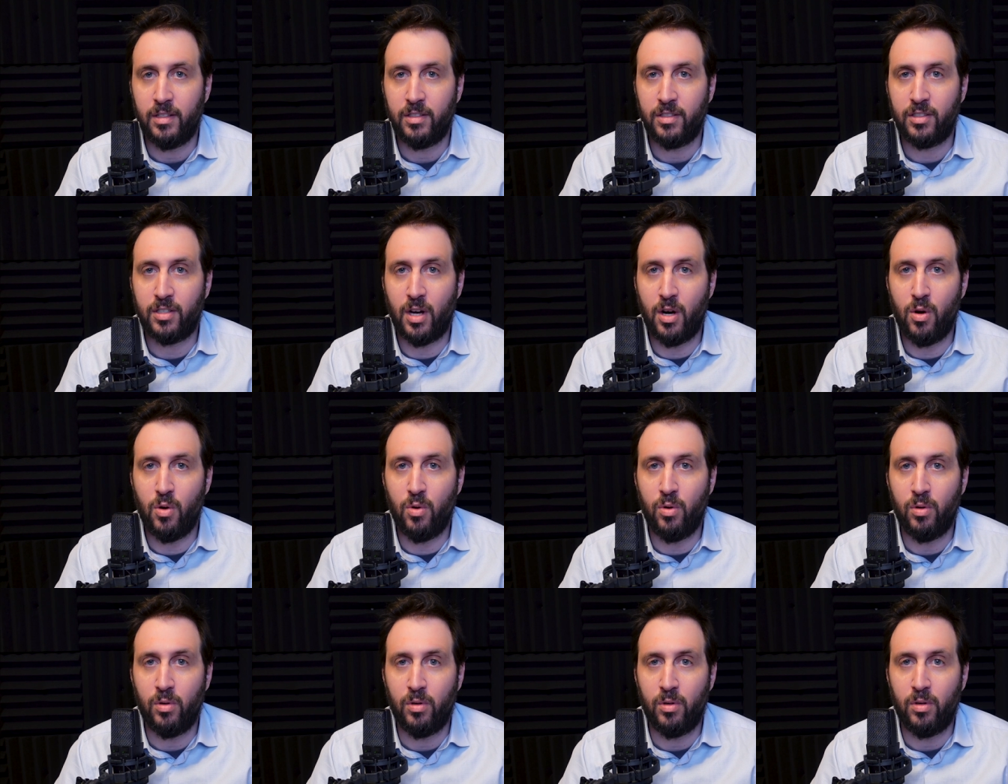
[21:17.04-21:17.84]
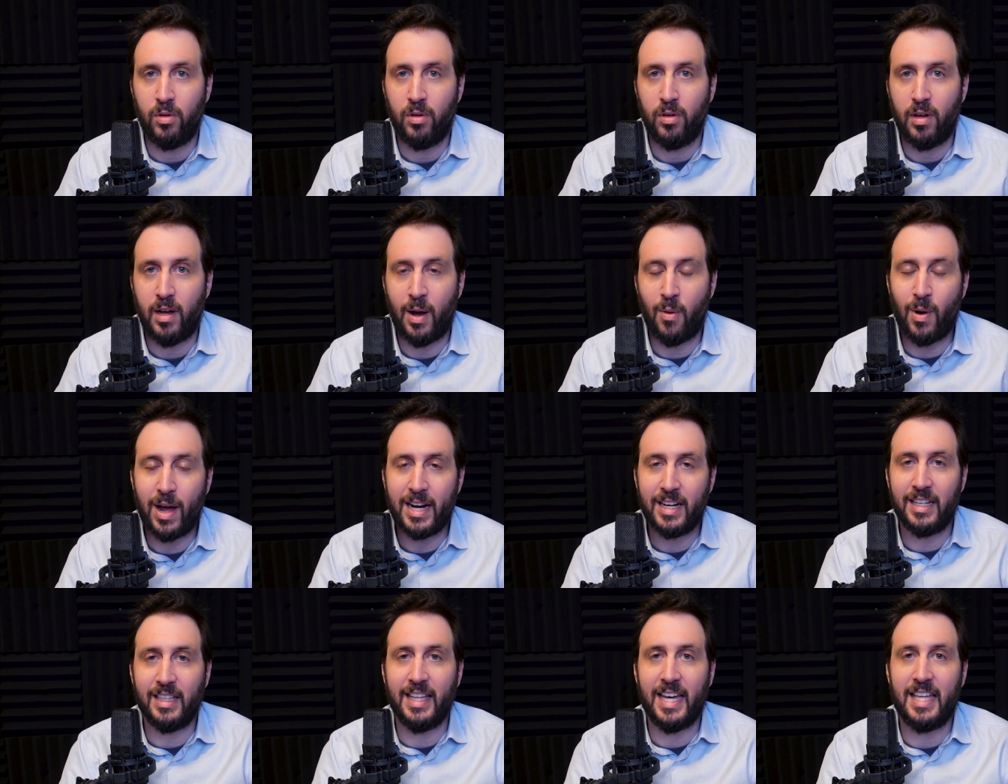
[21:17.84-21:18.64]
So I
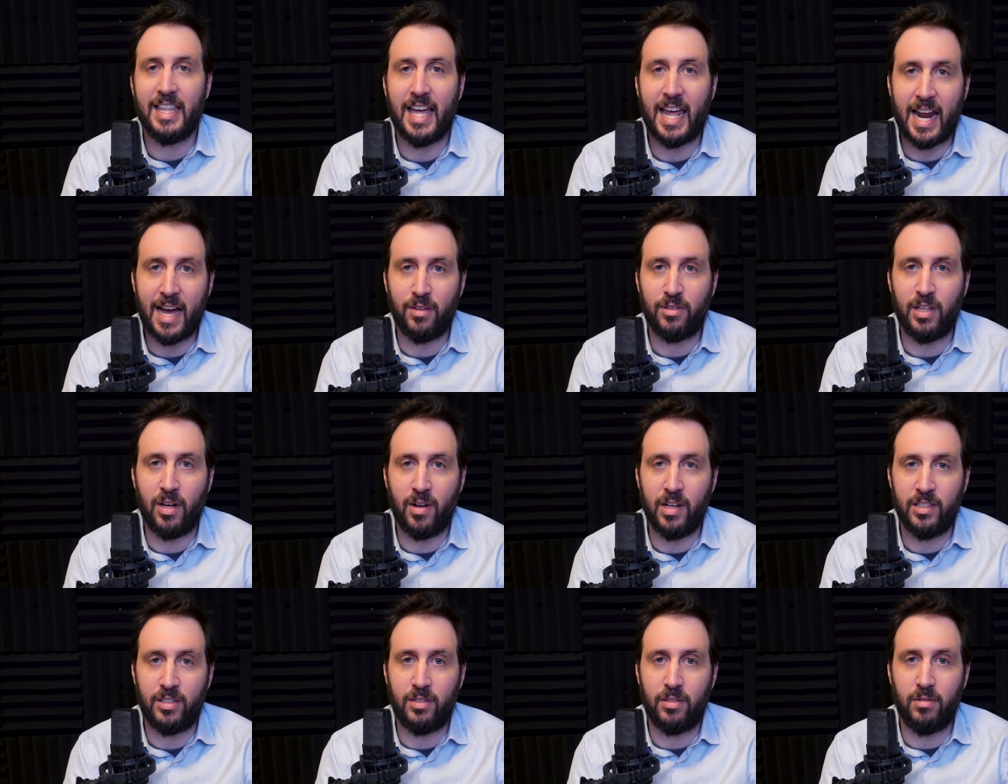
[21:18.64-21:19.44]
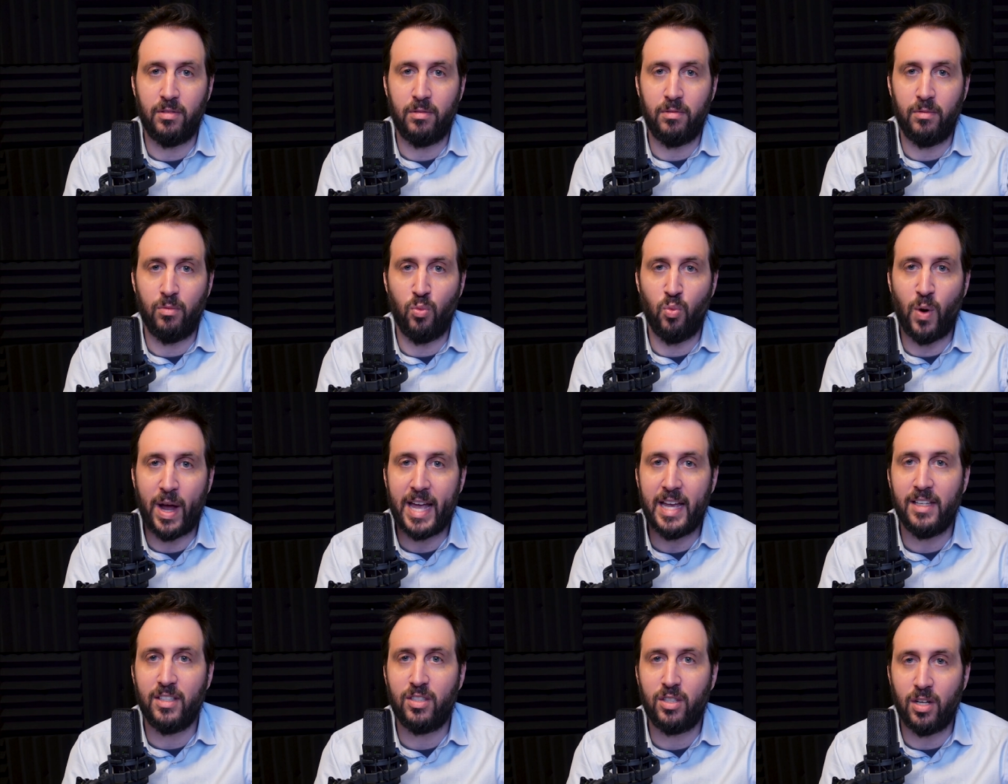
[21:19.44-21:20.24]
wanted to lay that out there as
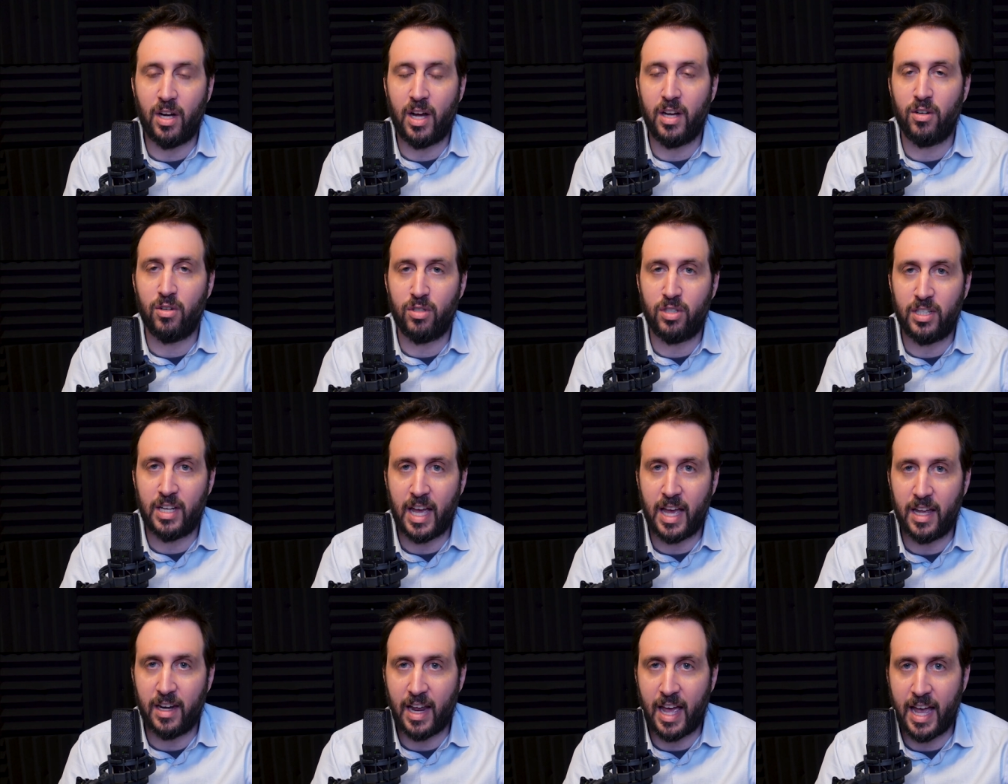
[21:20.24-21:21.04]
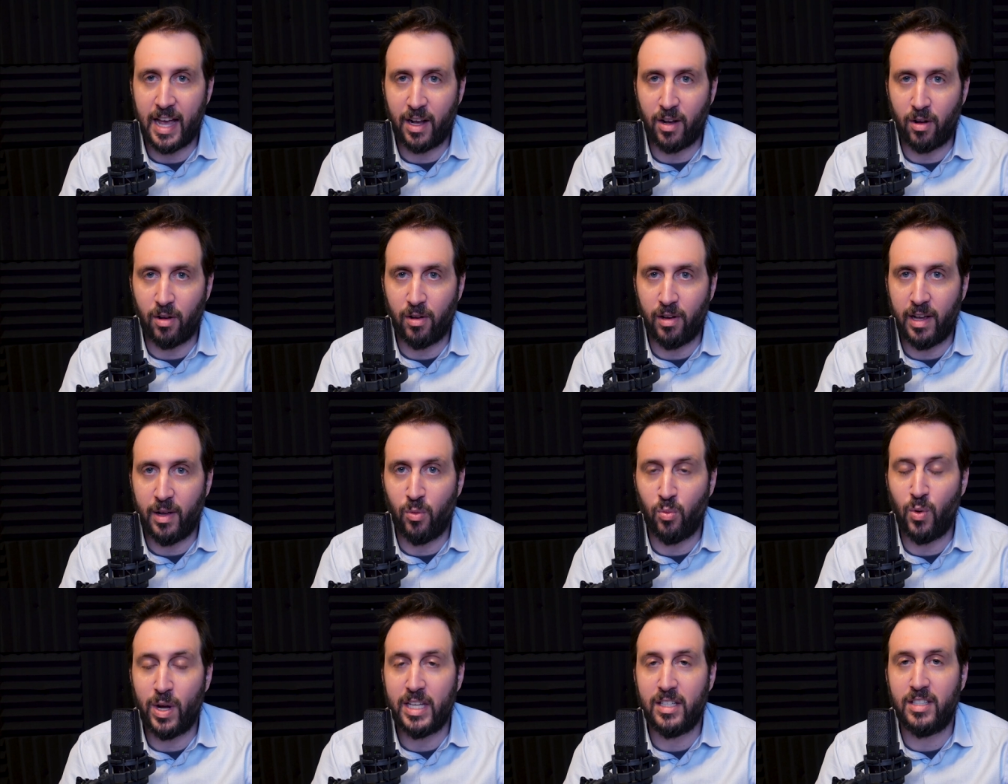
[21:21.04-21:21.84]
ways to understand anger
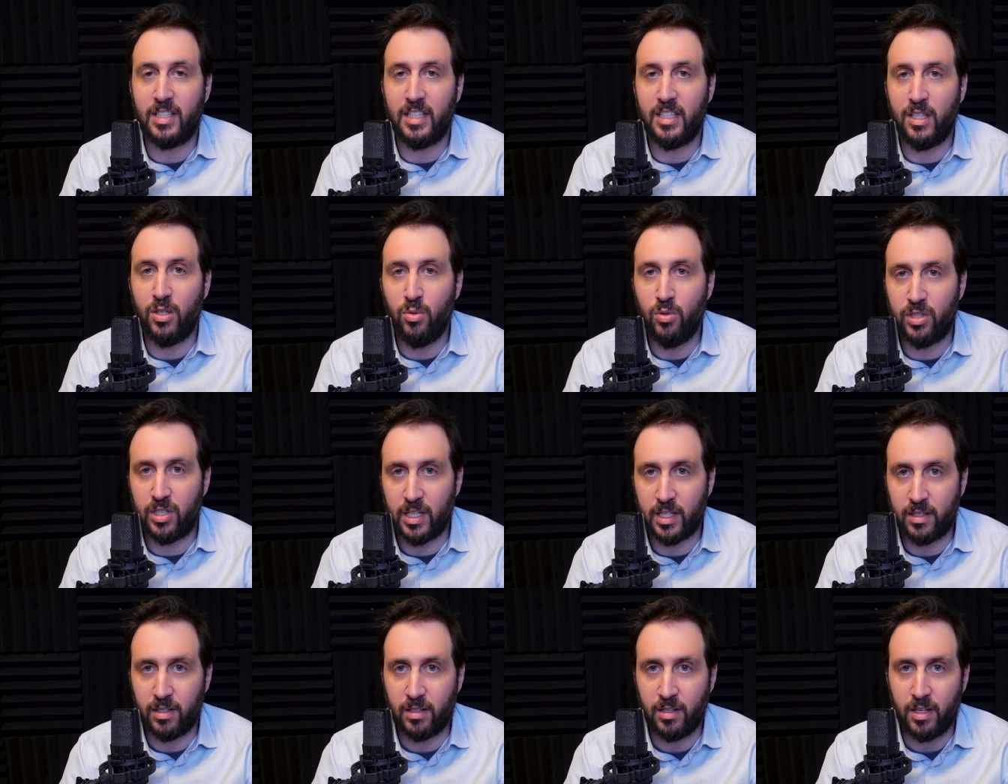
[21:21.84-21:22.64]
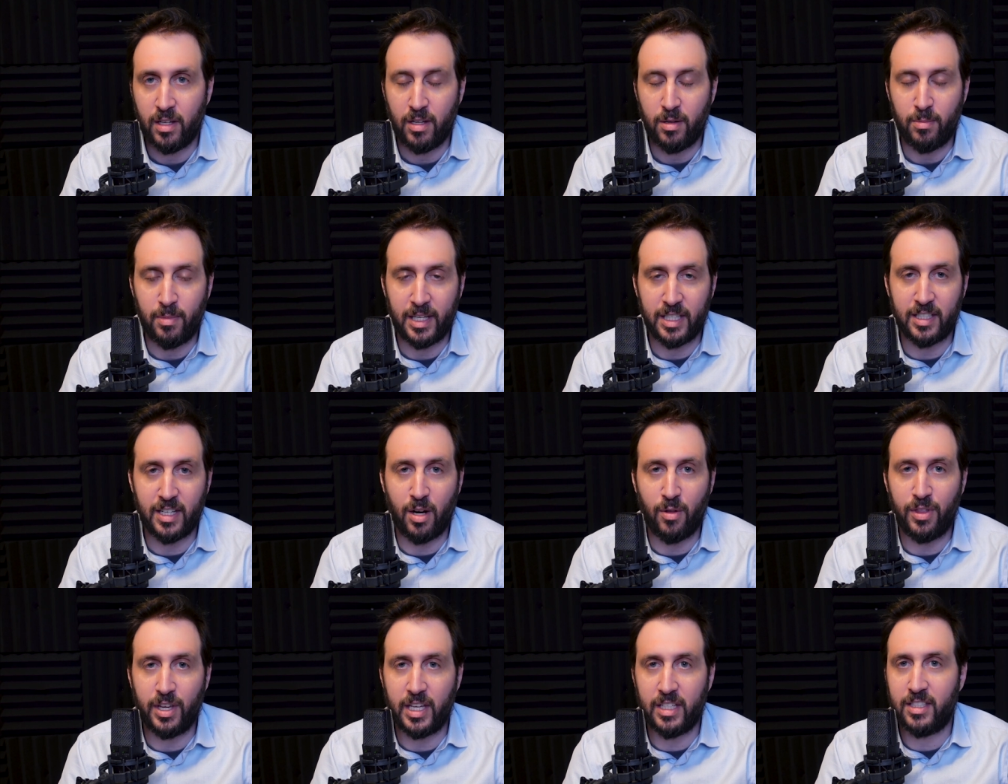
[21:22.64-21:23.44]
and ways to use it because I
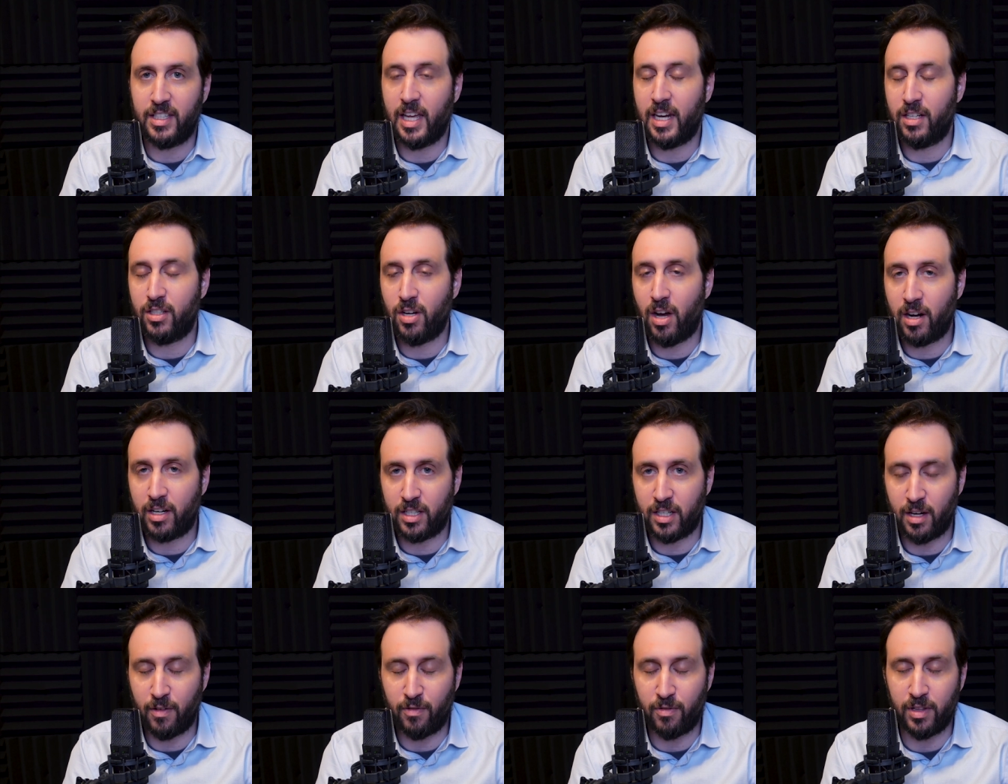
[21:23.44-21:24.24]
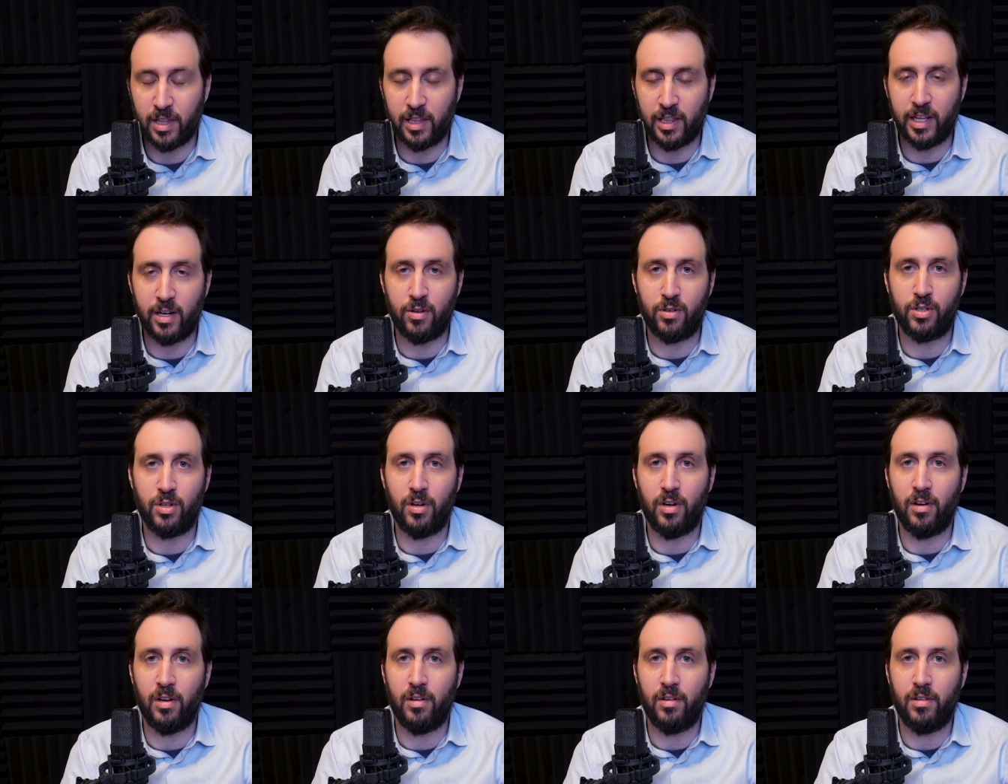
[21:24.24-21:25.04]
don't think it's getting talked enough in the
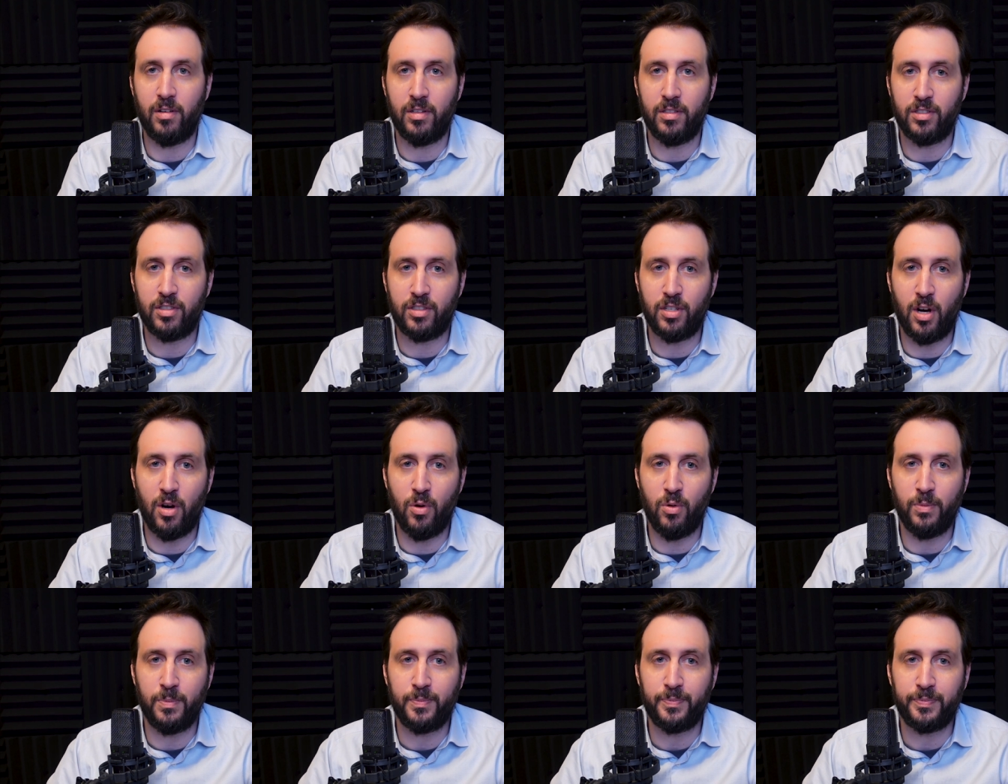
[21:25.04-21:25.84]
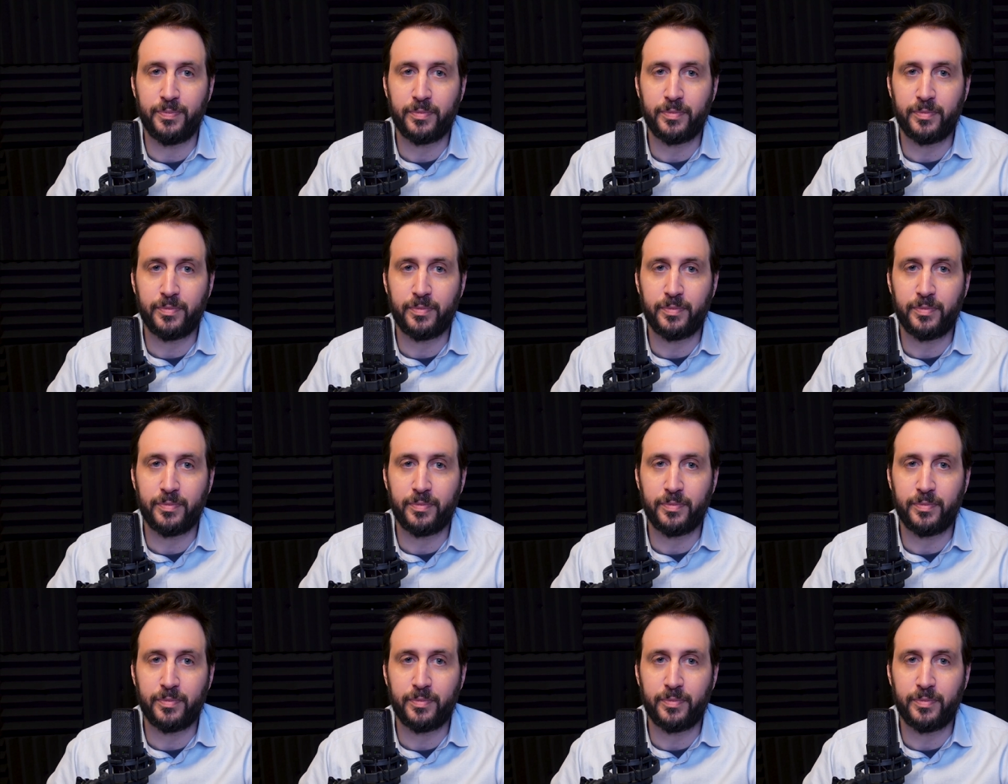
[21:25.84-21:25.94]
literature. So,